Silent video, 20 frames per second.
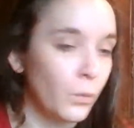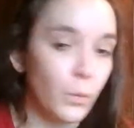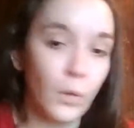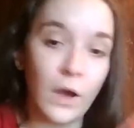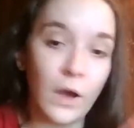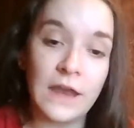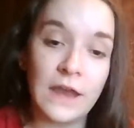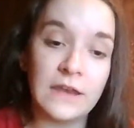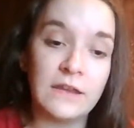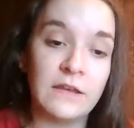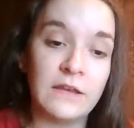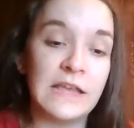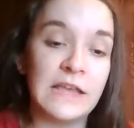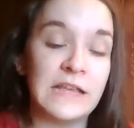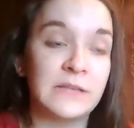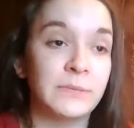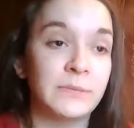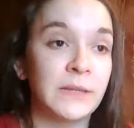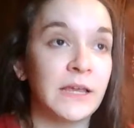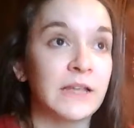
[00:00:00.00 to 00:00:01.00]
One
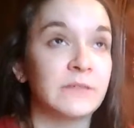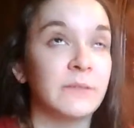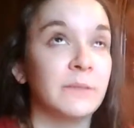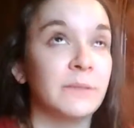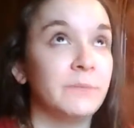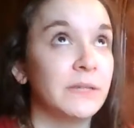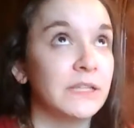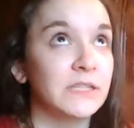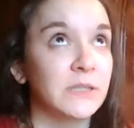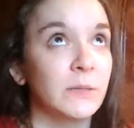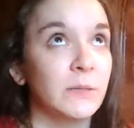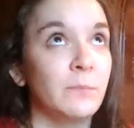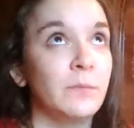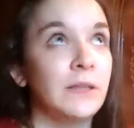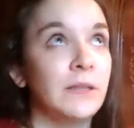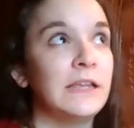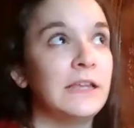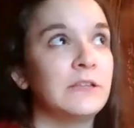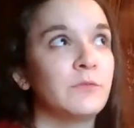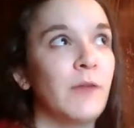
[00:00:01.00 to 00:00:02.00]
is because my biggest
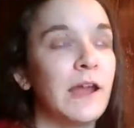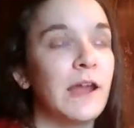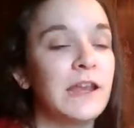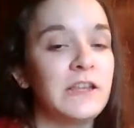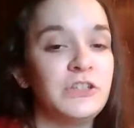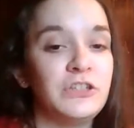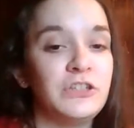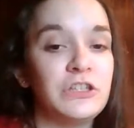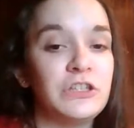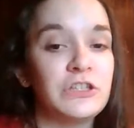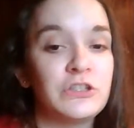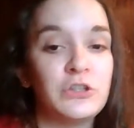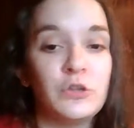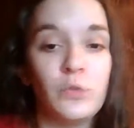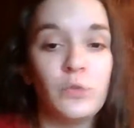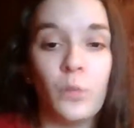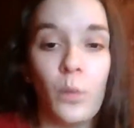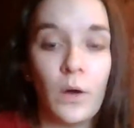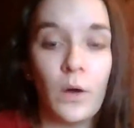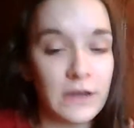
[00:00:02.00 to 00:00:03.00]
complaint is why didn't you just
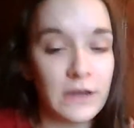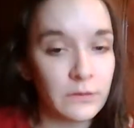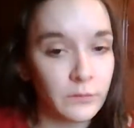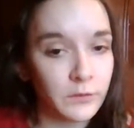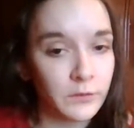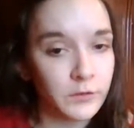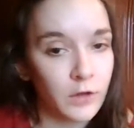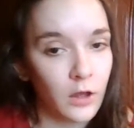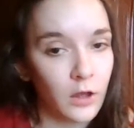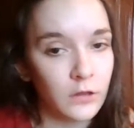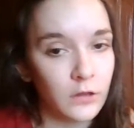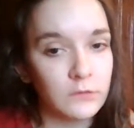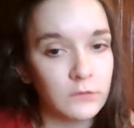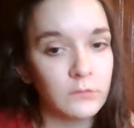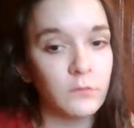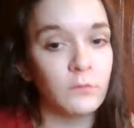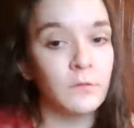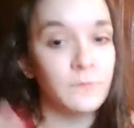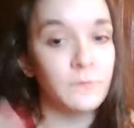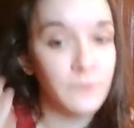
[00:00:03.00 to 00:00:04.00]
do one Edward
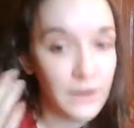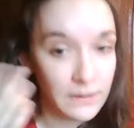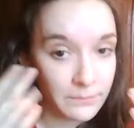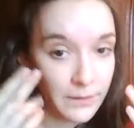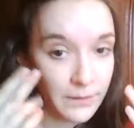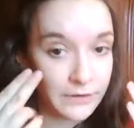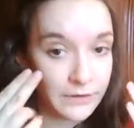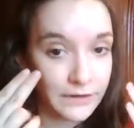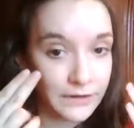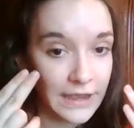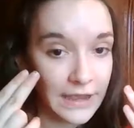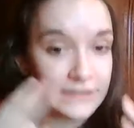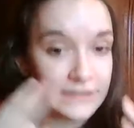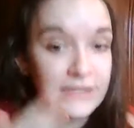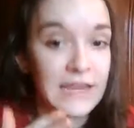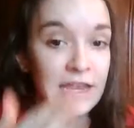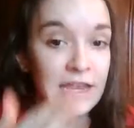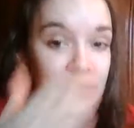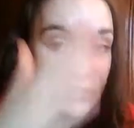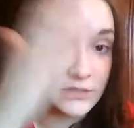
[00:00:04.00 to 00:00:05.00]
Cullen with vampire eyes
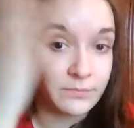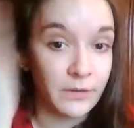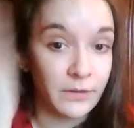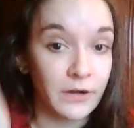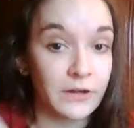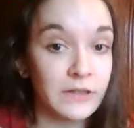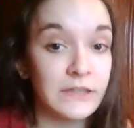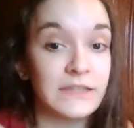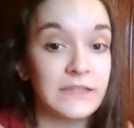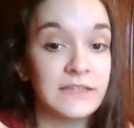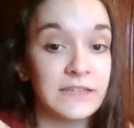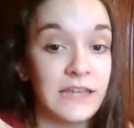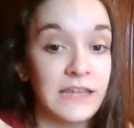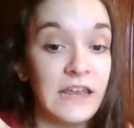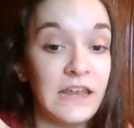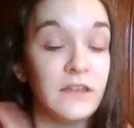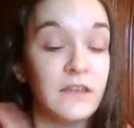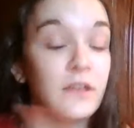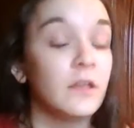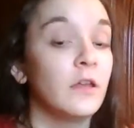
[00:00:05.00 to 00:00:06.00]
and sparkly
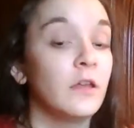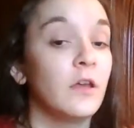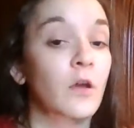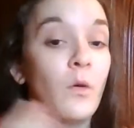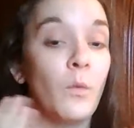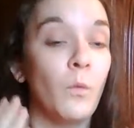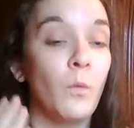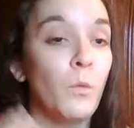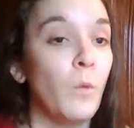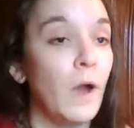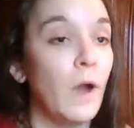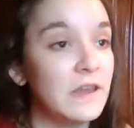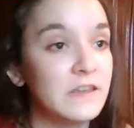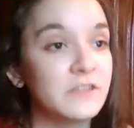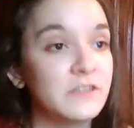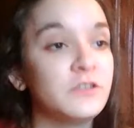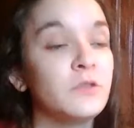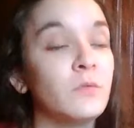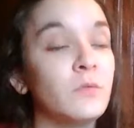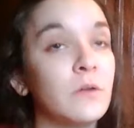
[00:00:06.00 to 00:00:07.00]
skin? Why
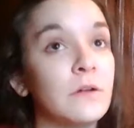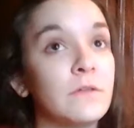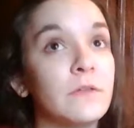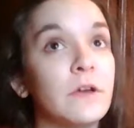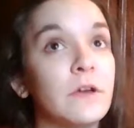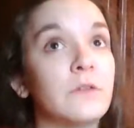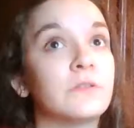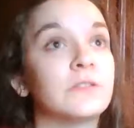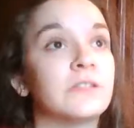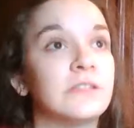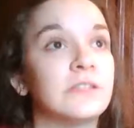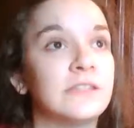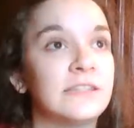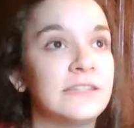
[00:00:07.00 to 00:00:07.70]
just do one of those?